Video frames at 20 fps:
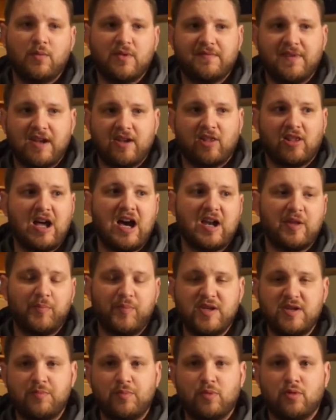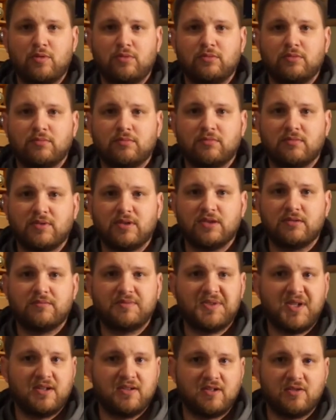We've had a lot of people
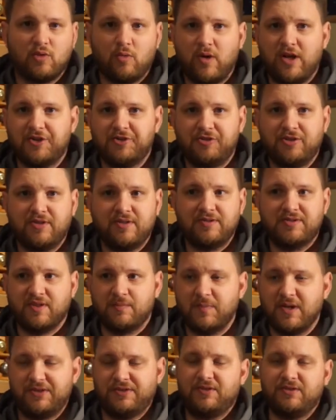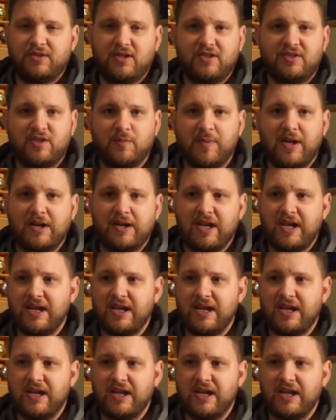send in questions and message us about,